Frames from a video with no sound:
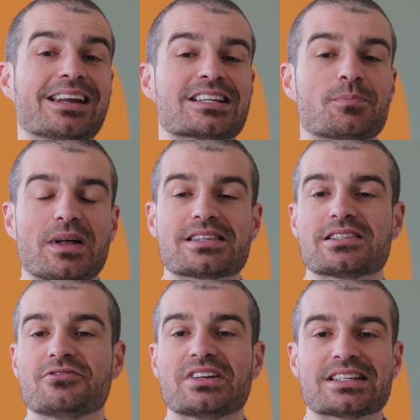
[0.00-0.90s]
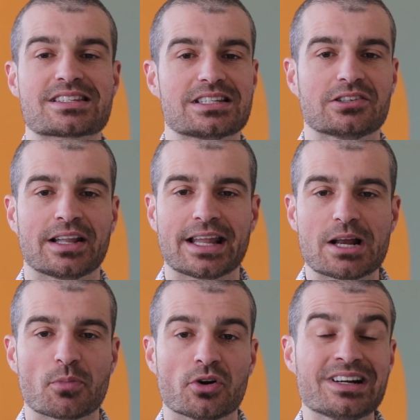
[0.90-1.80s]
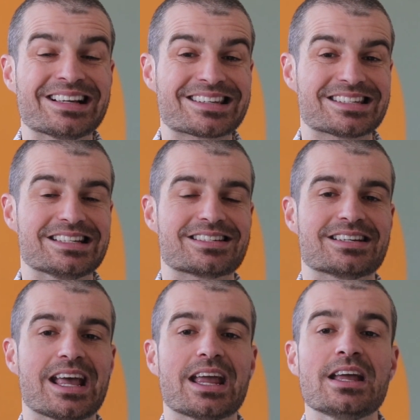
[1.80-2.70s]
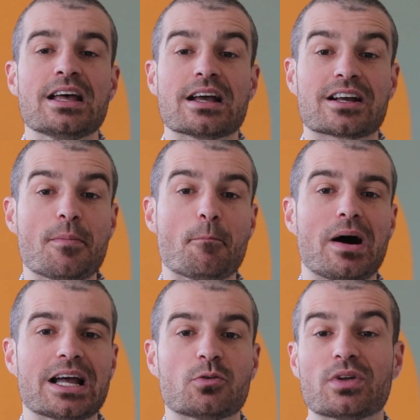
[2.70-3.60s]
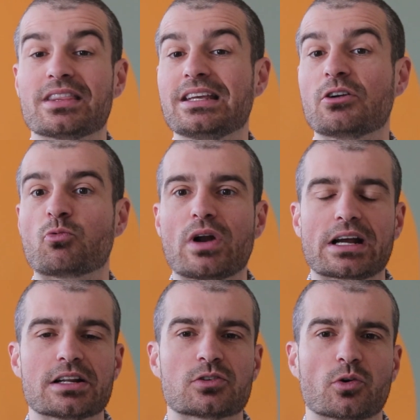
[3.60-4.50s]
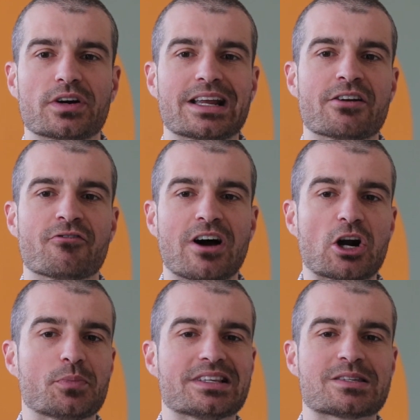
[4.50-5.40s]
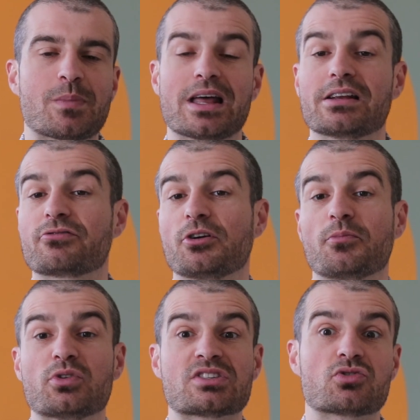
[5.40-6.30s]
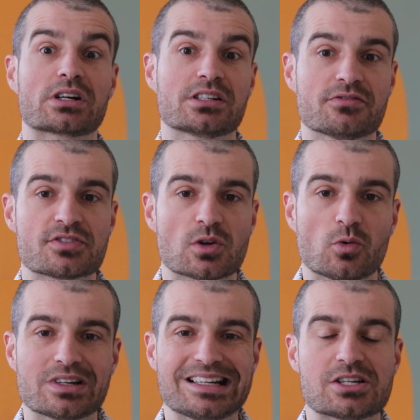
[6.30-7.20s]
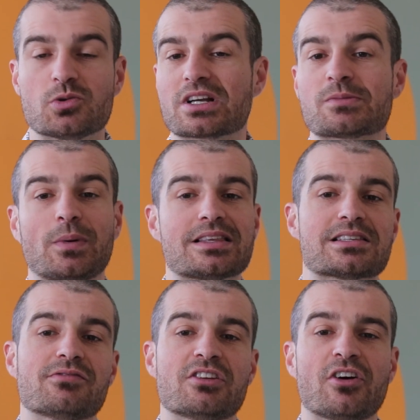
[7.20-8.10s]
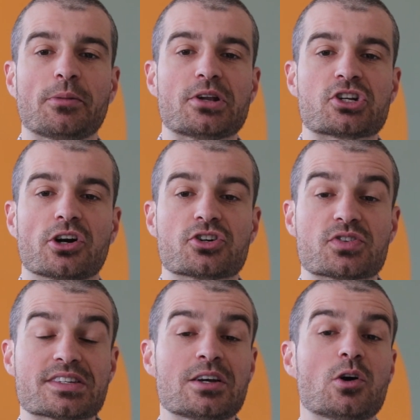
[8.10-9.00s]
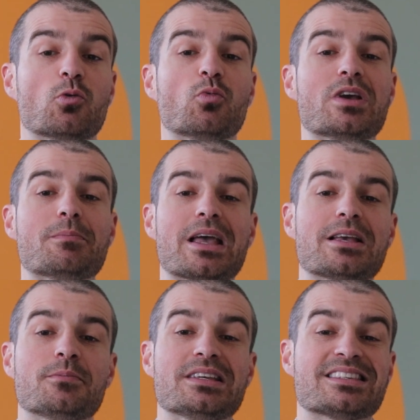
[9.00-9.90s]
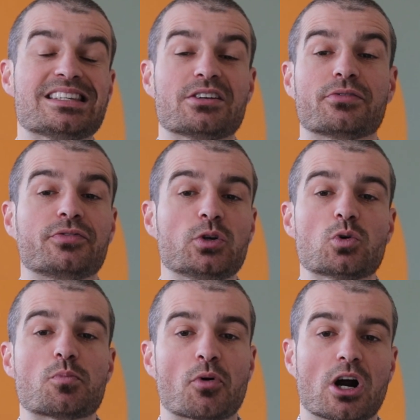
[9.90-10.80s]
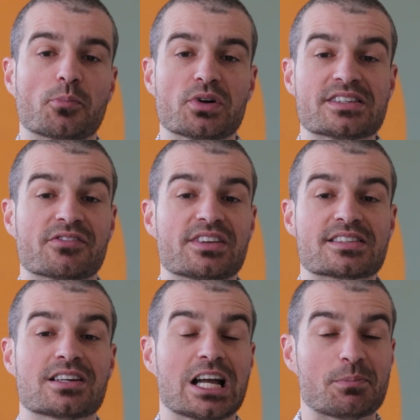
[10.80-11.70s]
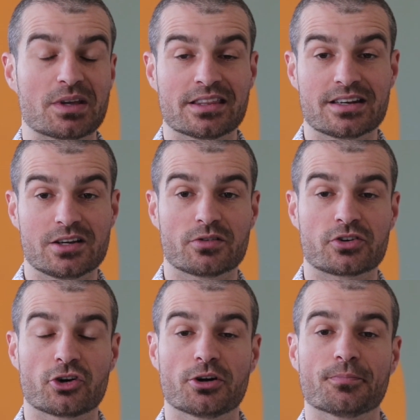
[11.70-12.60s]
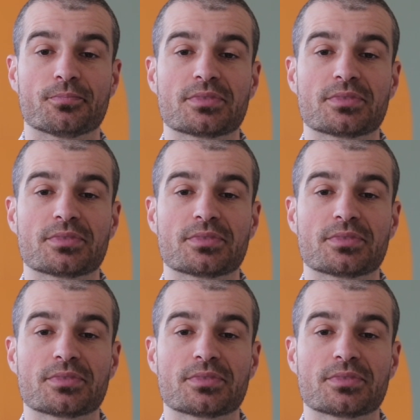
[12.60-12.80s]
expensive skilled labor seen today, combined with the regulatory environment spanning from restrictive zoning to expensive development charges, we may be seeing fewer properties of this type in the near term.